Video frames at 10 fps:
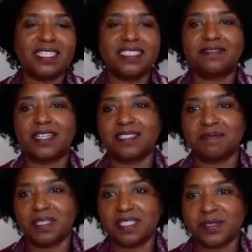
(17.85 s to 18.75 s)
I
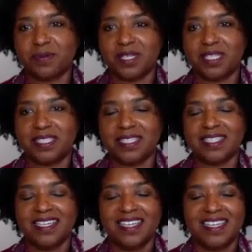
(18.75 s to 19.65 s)
developed this was